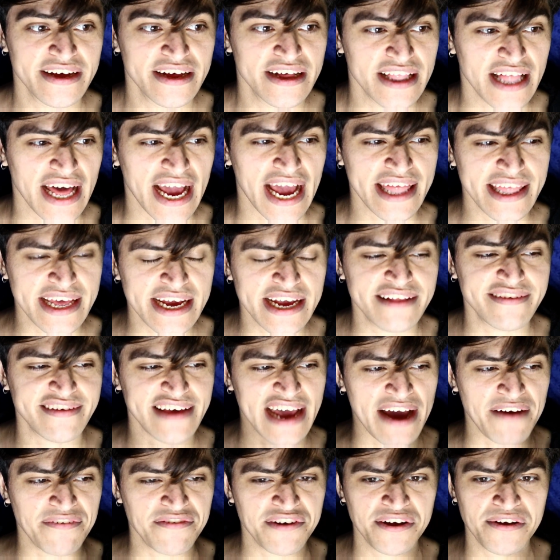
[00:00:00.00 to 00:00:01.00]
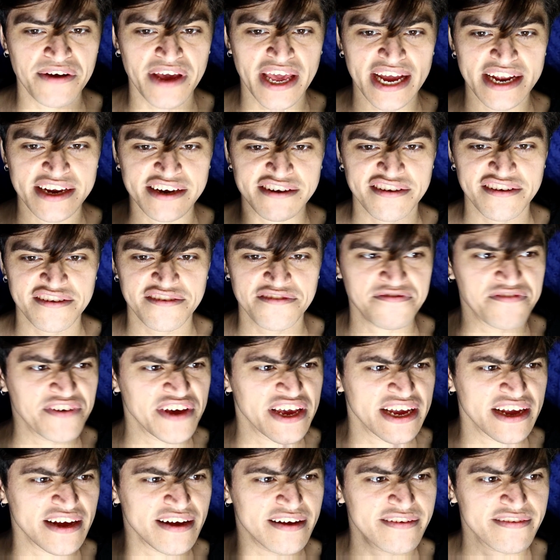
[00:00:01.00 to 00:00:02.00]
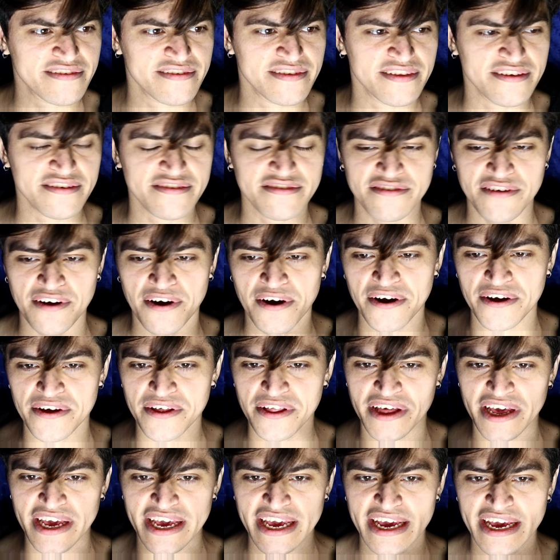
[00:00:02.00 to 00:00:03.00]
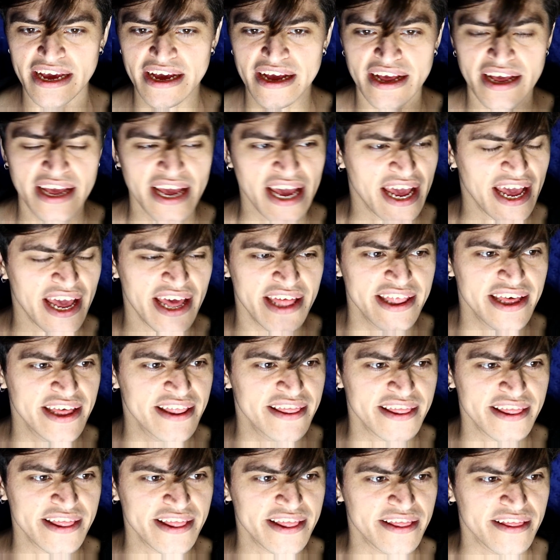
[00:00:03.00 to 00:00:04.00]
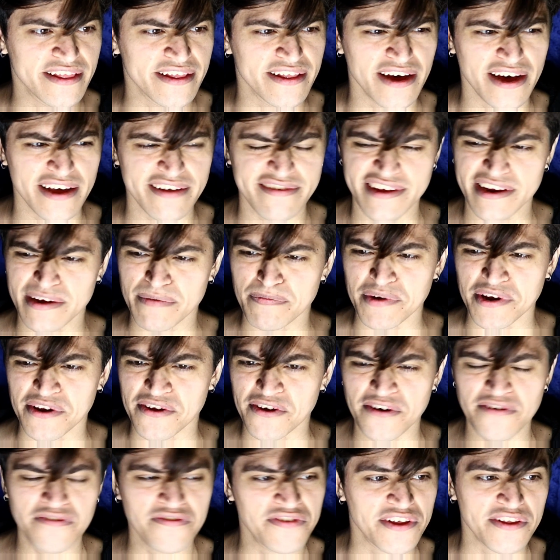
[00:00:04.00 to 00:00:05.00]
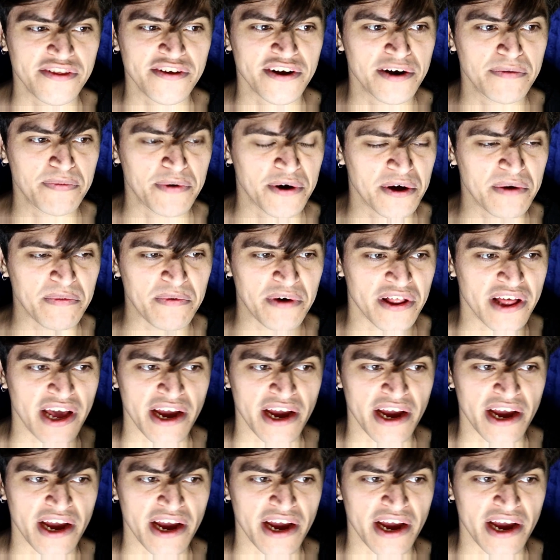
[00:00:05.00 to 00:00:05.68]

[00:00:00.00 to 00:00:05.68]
Like I think it's after you catch the Sphinx, the Starly, and then is it a Bidoof, the third Pokemon?